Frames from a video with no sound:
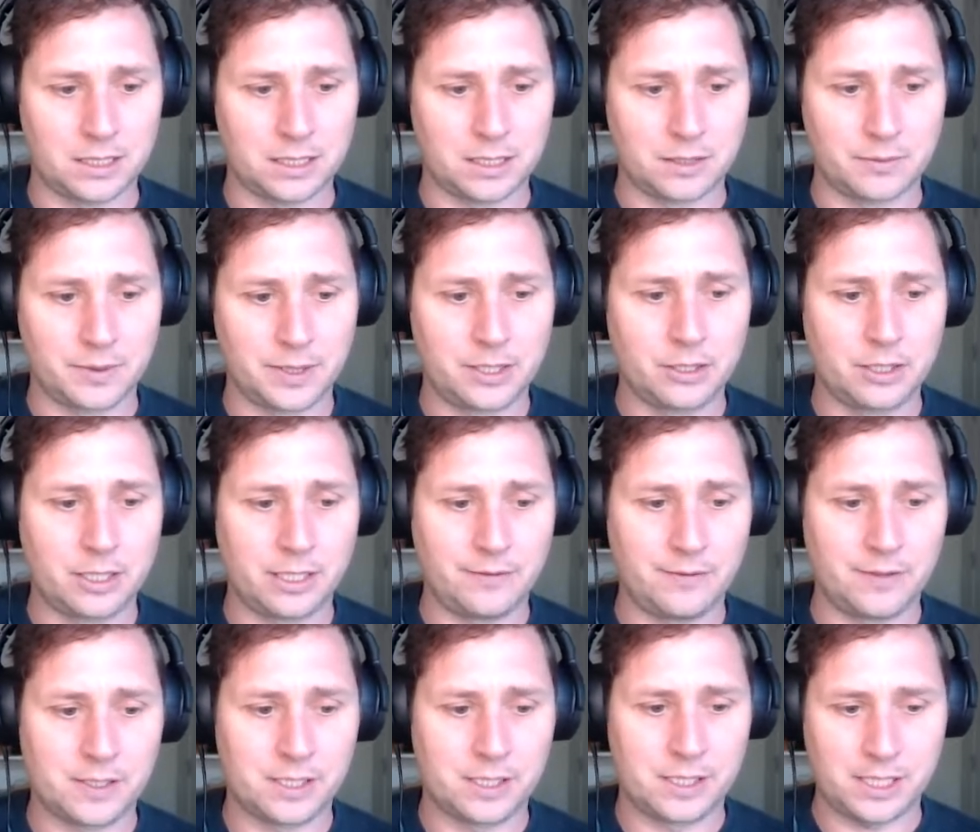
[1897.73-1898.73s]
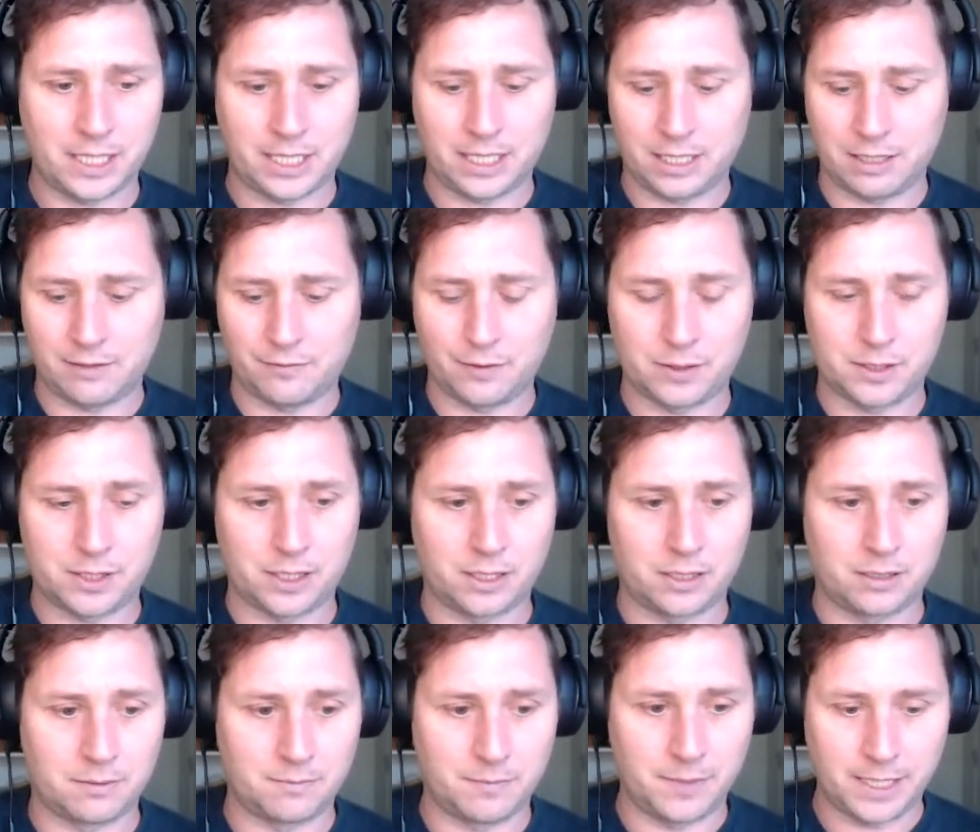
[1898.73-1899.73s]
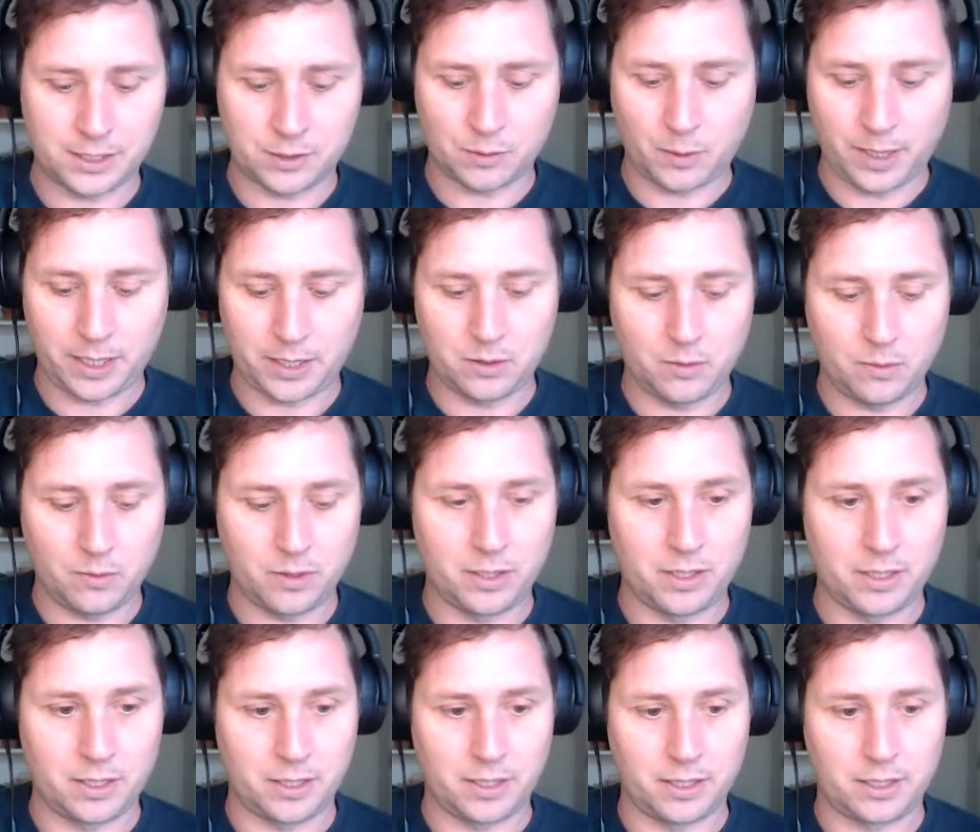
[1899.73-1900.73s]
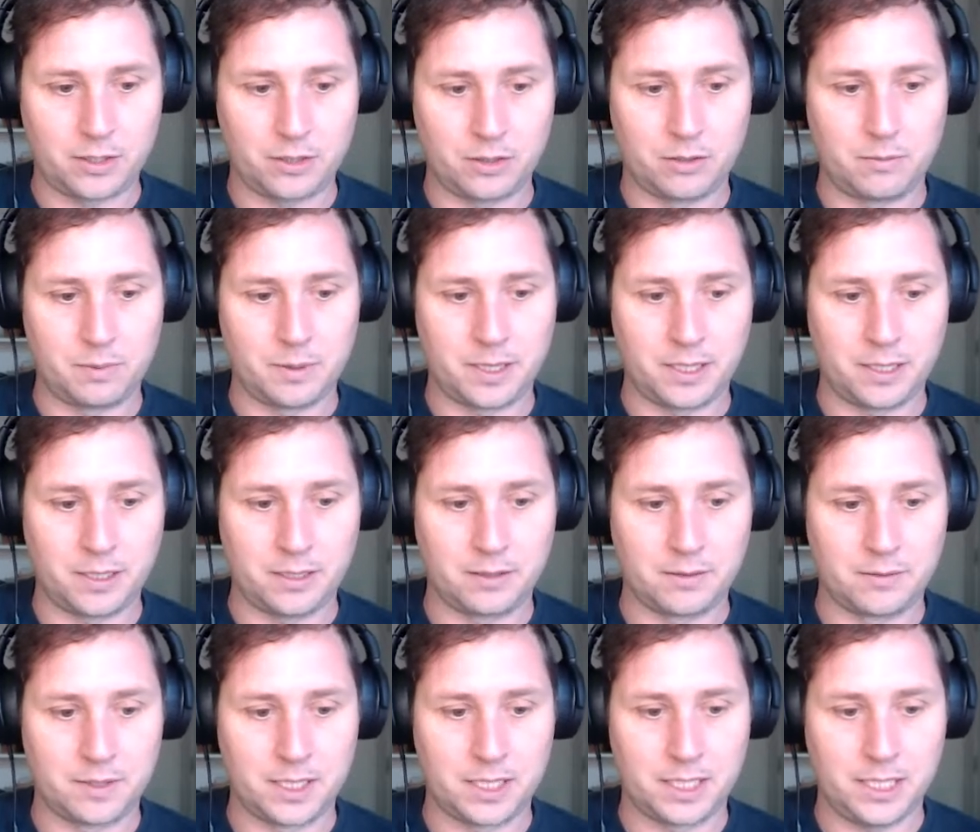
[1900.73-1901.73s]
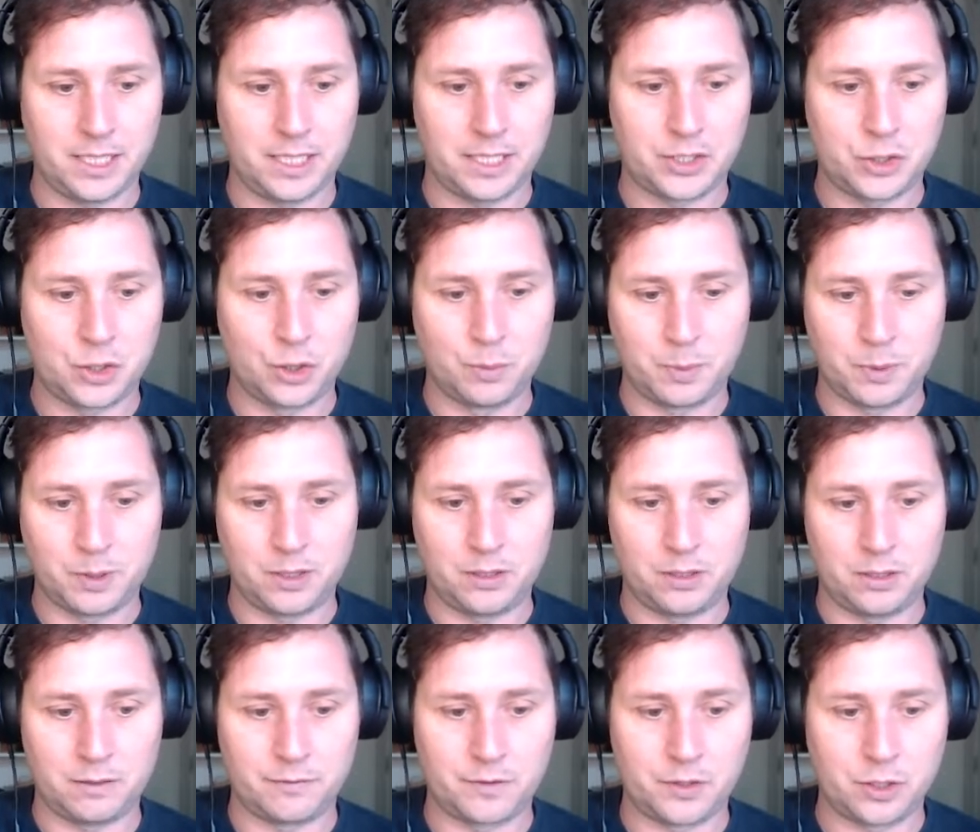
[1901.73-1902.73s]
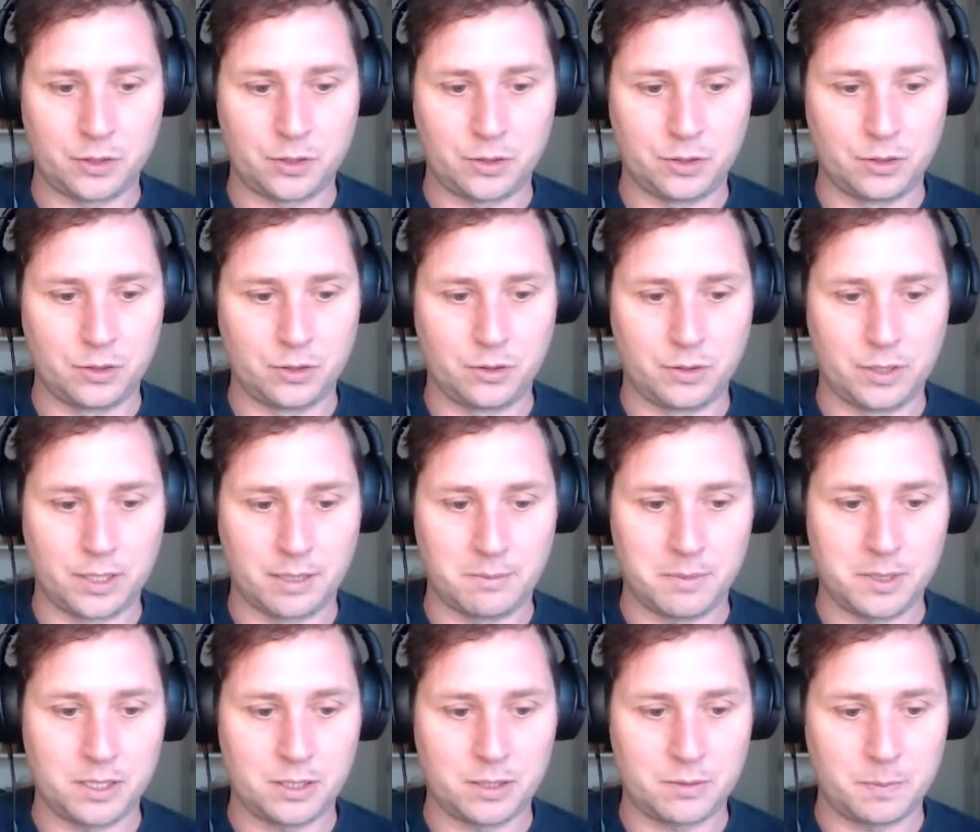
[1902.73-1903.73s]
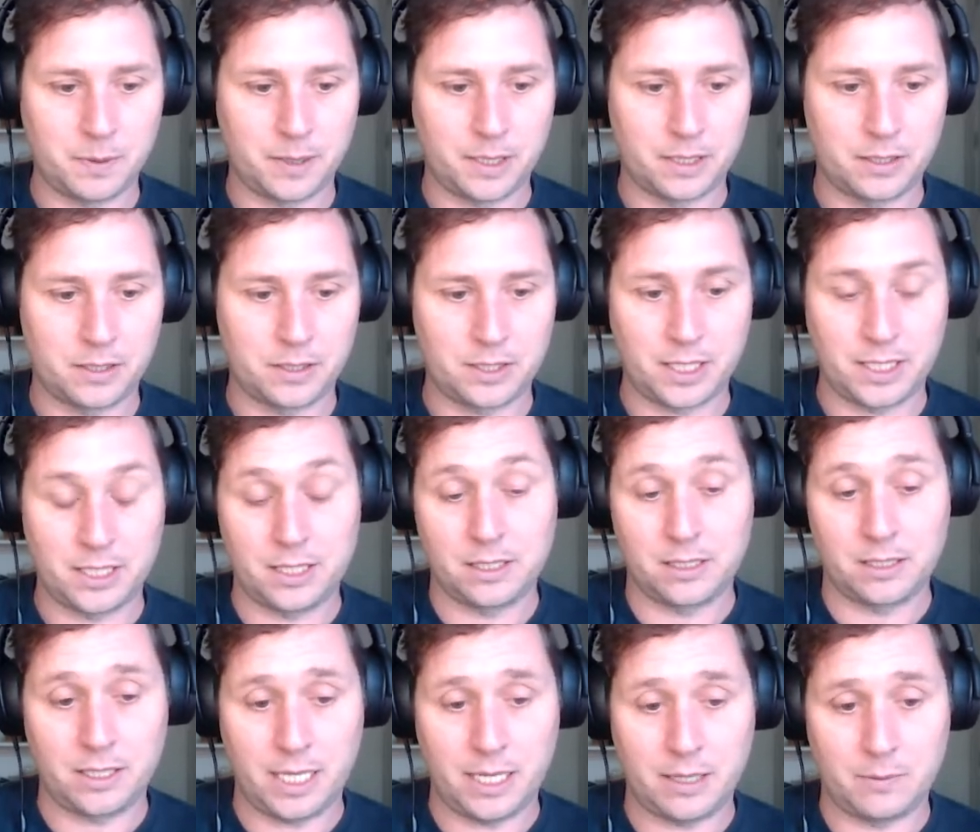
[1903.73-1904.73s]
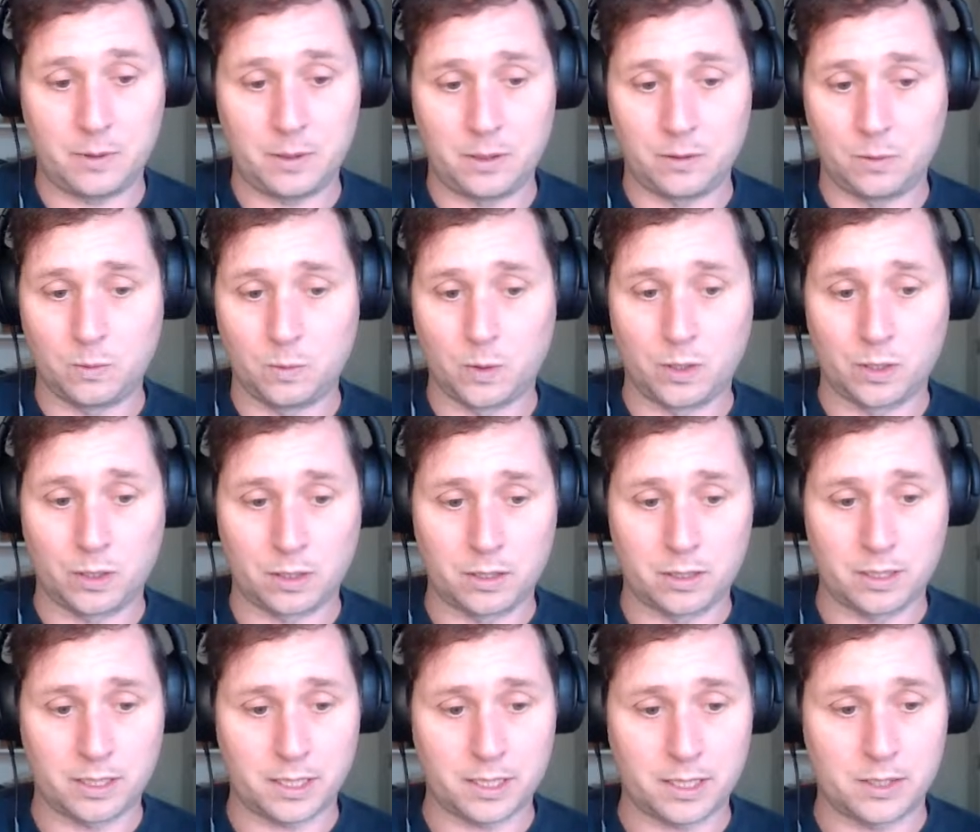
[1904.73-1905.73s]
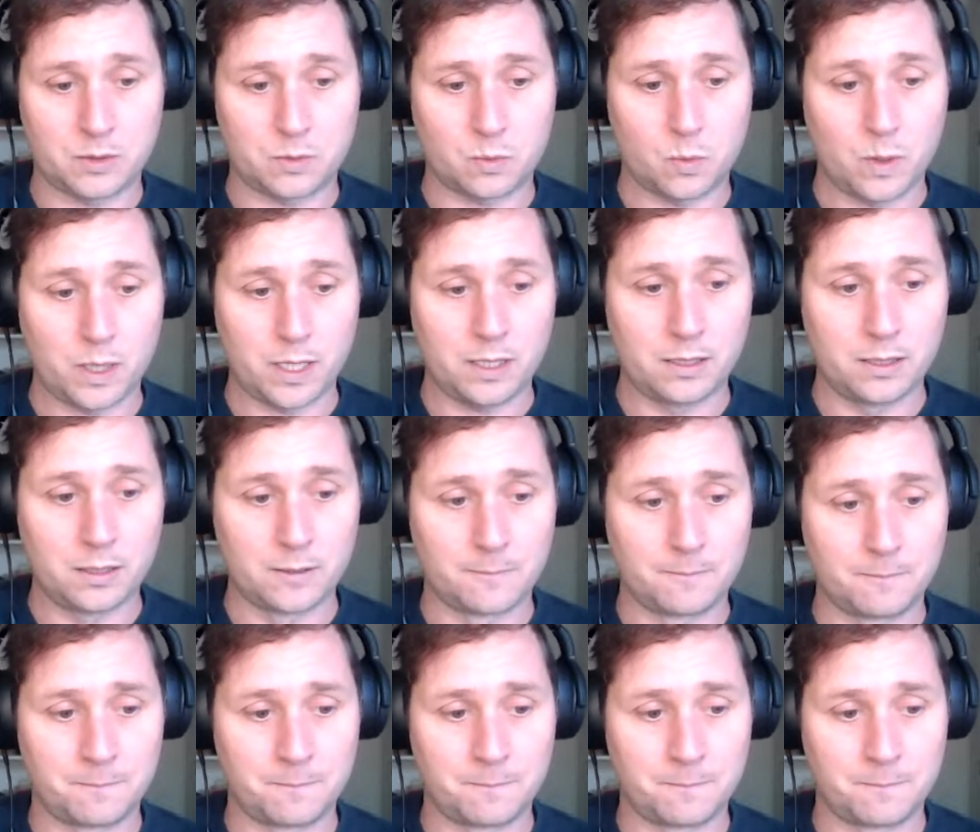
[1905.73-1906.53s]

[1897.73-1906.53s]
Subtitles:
We could even say that if it's a XY coordinate, it could be a tuple of two numbers, and that will work as well.